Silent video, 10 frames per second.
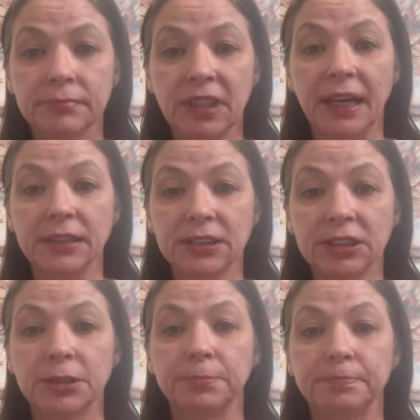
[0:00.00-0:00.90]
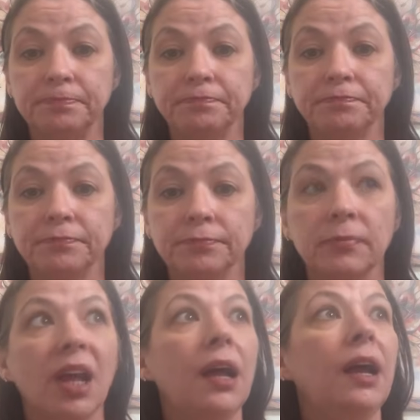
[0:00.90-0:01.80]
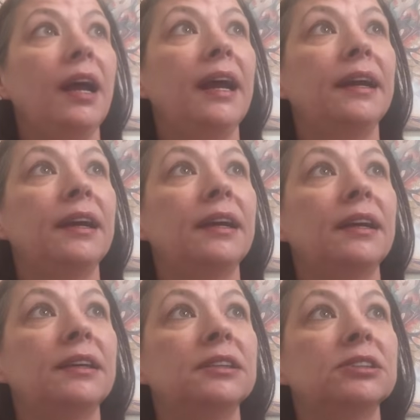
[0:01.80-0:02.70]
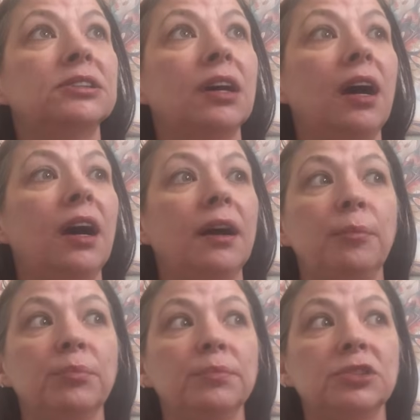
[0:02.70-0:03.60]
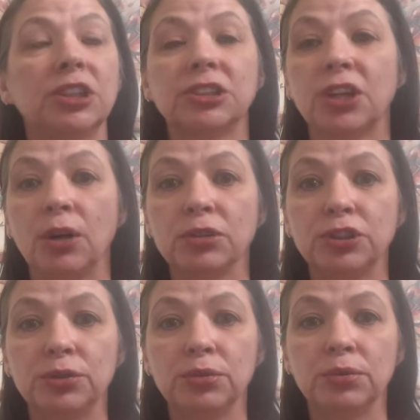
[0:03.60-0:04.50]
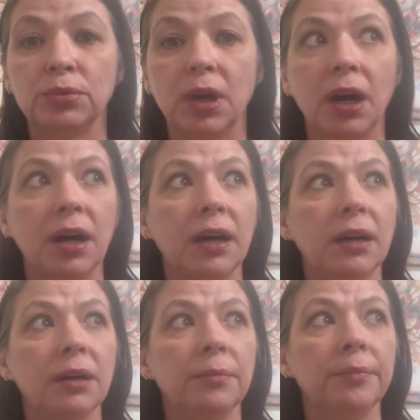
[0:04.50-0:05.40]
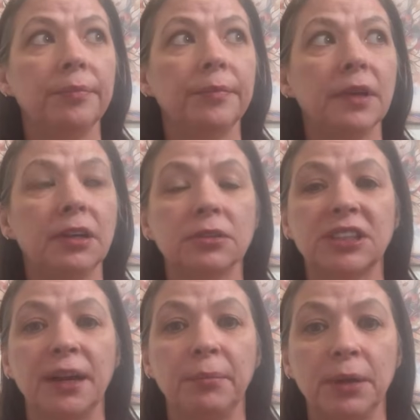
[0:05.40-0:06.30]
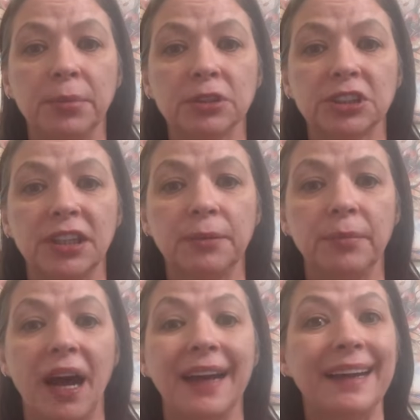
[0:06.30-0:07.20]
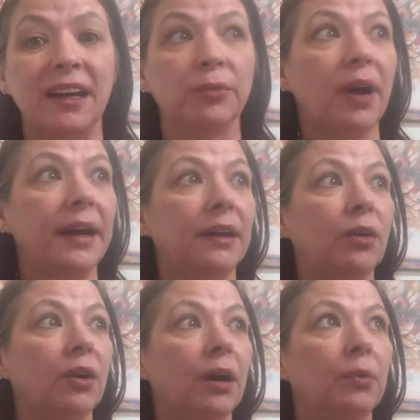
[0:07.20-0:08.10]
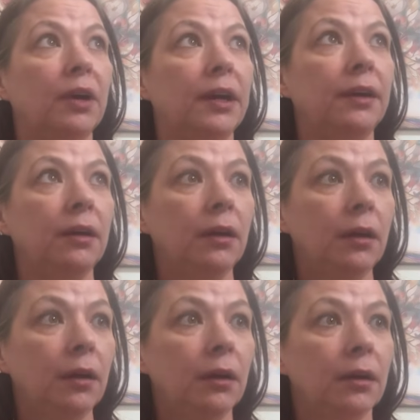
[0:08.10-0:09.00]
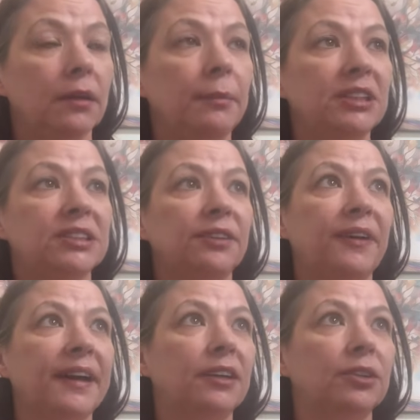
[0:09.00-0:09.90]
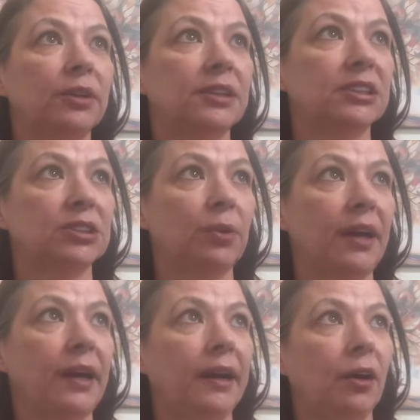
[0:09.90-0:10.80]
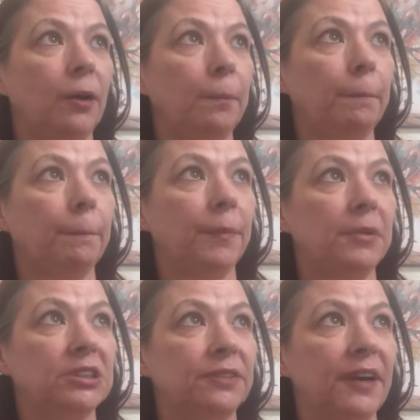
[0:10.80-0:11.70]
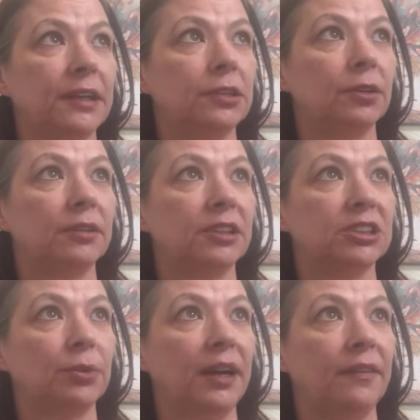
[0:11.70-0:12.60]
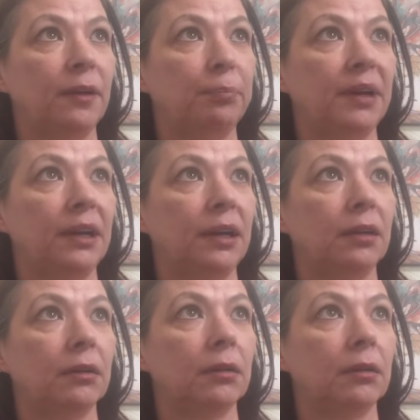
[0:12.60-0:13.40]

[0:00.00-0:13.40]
Yes. It is, just go to, it'll say membership. I can't write it, or I would. Let me see if I can do it this way. Hang on. Let me see if I can do it this way and then pin it.